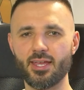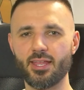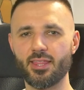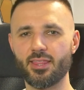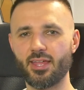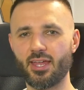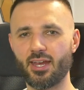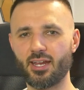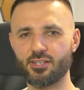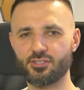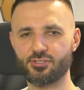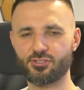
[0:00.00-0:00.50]

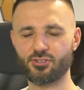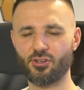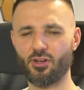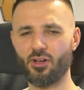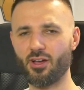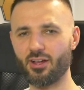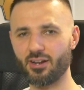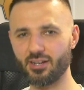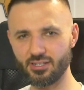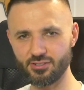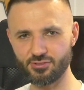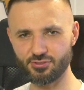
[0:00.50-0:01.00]
that I saw
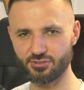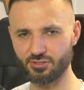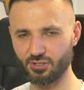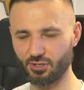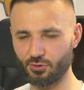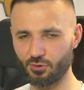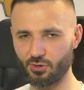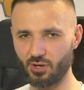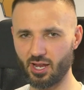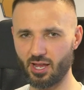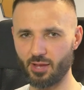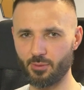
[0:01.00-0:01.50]
on
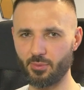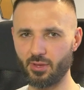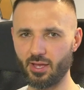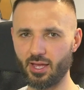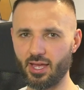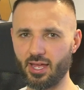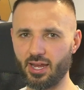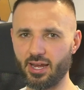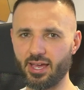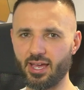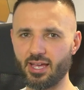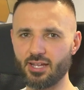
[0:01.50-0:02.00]
Instagram,
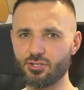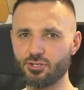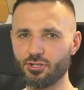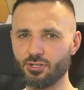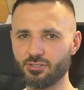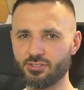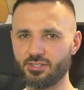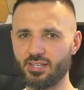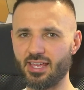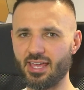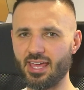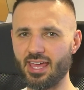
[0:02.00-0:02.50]
and I
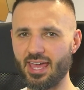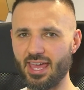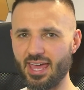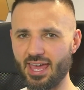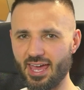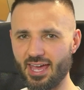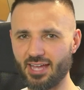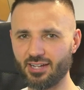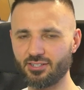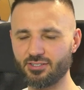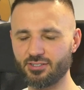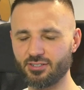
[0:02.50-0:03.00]
just
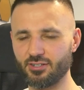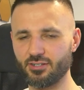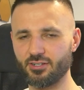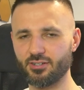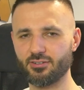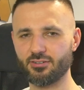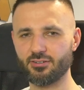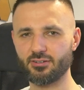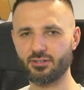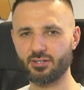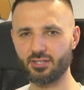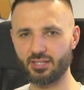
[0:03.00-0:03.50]
had
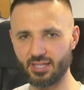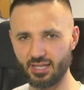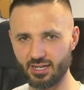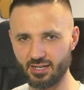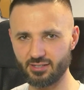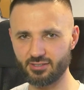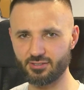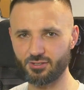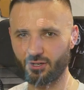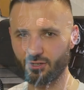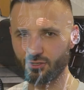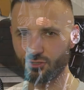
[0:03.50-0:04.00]
to get
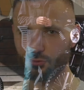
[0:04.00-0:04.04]
in touch